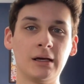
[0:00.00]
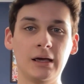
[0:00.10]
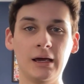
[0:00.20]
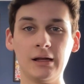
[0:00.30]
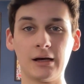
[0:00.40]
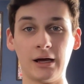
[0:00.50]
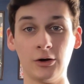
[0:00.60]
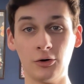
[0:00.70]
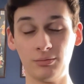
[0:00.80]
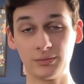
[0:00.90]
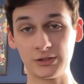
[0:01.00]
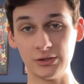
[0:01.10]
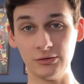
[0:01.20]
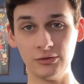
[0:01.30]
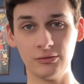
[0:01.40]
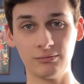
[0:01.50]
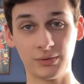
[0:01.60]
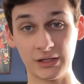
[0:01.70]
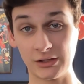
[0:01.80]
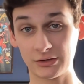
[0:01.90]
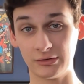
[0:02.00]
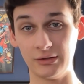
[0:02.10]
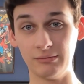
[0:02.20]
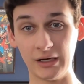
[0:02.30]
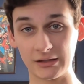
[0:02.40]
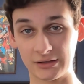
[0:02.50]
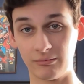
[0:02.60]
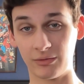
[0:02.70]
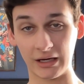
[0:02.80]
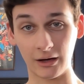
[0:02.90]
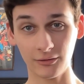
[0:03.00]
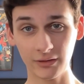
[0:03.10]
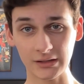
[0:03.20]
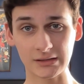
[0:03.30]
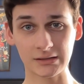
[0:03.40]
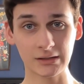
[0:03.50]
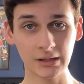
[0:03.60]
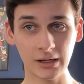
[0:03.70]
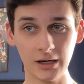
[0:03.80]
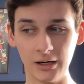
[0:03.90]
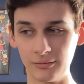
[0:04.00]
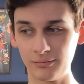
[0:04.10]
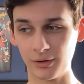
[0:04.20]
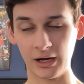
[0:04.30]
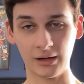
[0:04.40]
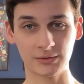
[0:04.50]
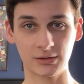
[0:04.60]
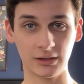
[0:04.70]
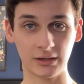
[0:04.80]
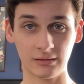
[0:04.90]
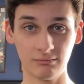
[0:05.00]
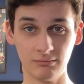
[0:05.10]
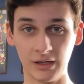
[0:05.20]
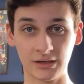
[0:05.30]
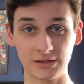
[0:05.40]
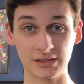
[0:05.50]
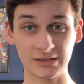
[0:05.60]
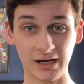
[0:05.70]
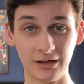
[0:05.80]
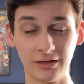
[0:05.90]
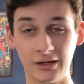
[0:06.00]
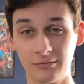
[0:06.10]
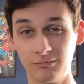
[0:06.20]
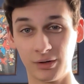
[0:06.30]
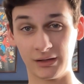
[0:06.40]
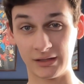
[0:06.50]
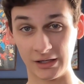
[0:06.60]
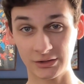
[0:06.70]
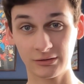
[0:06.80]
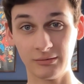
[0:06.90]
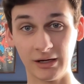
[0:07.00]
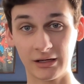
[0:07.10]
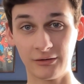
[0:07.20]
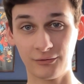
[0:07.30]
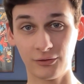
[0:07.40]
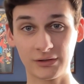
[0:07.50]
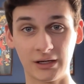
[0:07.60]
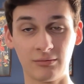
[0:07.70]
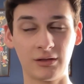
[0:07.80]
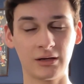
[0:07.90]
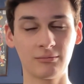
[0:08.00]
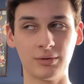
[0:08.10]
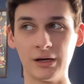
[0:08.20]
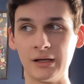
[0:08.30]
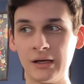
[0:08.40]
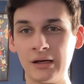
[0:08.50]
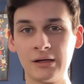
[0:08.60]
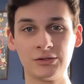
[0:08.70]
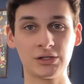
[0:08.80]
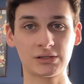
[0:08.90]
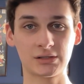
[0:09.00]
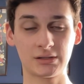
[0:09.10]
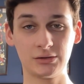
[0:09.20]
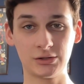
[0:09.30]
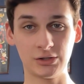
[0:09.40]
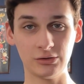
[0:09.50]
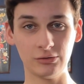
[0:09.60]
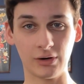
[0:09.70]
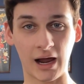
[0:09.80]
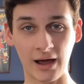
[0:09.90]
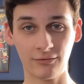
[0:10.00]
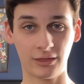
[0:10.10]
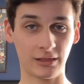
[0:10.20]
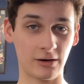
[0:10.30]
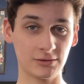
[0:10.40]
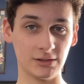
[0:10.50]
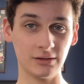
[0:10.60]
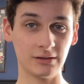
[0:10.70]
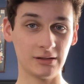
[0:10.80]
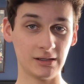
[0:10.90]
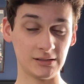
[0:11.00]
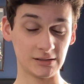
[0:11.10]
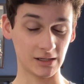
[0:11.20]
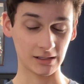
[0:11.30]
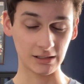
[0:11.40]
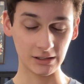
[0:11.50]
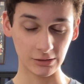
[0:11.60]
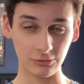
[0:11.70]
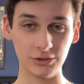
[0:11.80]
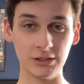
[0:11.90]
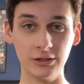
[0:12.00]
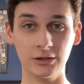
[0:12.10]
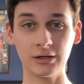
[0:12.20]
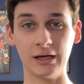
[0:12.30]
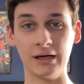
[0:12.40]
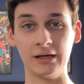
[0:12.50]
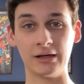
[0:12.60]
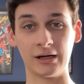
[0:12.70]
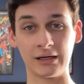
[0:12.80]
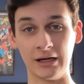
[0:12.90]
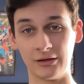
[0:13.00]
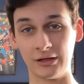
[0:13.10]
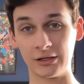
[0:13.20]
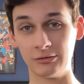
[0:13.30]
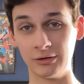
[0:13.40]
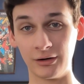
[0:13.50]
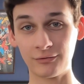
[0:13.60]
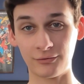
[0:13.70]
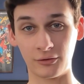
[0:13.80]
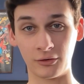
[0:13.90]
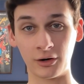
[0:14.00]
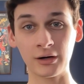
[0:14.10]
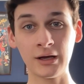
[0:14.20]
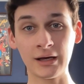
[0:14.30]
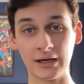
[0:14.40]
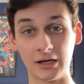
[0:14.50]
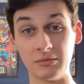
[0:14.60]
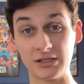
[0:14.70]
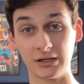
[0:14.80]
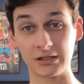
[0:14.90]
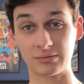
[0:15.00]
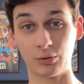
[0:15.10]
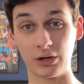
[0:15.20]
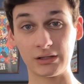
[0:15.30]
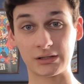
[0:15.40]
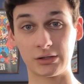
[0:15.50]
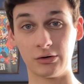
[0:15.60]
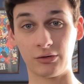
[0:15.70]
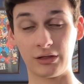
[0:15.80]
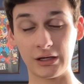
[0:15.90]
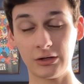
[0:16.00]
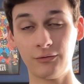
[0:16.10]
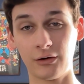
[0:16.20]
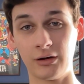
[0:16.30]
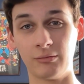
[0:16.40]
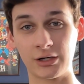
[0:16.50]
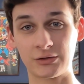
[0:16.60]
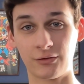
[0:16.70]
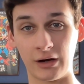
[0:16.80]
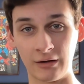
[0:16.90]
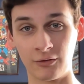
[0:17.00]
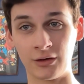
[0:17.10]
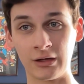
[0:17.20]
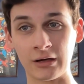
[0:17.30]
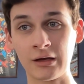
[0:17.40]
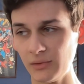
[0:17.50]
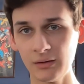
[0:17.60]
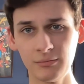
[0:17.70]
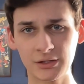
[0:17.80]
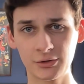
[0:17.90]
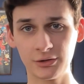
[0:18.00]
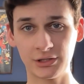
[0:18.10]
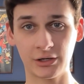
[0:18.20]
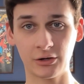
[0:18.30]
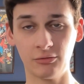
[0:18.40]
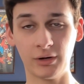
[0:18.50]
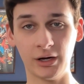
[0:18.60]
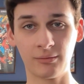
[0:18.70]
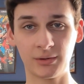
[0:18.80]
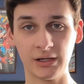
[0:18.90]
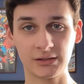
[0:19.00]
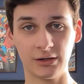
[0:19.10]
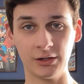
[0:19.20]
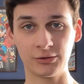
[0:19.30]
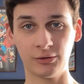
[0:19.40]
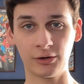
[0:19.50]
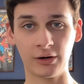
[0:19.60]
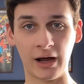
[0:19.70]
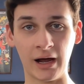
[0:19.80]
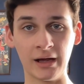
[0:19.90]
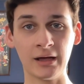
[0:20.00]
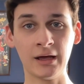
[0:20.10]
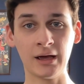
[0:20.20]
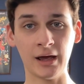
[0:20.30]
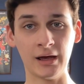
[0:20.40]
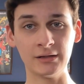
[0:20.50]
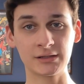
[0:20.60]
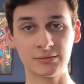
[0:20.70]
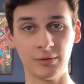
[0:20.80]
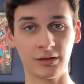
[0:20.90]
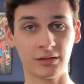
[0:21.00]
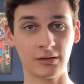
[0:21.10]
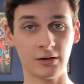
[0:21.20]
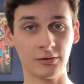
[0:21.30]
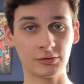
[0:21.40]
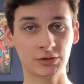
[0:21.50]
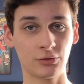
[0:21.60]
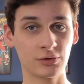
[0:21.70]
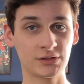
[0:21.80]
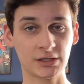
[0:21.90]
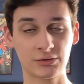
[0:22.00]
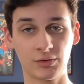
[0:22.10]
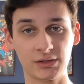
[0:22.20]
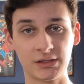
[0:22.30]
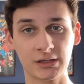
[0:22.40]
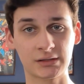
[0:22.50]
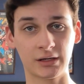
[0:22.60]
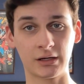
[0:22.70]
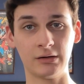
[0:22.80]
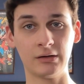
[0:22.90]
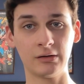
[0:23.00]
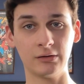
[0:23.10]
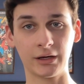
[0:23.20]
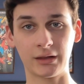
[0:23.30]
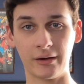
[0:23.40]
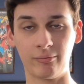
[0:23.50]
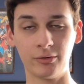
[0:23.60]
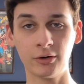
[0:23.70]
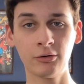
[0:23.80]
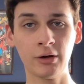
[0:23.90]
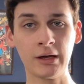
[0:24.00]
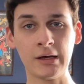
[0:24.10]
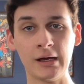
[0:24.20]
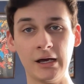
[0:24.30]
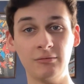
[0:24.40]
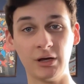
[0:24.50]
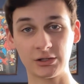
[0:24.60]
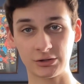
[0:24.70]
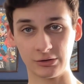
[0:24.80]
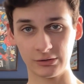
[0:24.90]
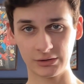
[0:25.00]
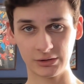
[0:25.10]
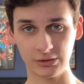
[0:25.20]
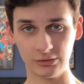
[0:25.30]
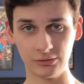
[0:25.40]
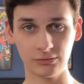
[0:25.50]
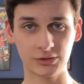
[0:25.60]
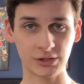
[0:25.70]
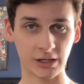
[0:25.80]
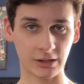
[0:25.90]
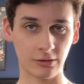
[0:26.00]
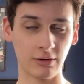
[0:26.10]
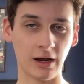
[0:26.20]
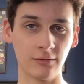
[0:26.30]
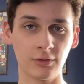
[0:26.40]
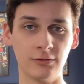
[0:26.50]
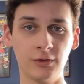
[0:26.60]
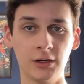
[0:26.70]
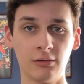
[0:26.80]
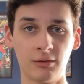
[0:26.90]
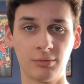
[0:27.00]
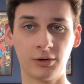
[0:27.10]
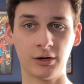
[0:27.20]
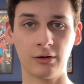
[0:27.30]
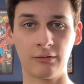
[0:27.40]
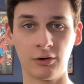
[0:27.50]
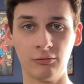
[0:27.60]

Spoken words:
and I hope to potentially make something out of this, perhaps like make this a side thing, potentially make it a full-time thing, but just to have 1,000 is a huge deal, and I can't thank you enough for getting me to this point. So thank you very much for everything. Make sure to check out my updates on Twitter at nsmith_616. I can link that below. And make sure to check out every video I put out every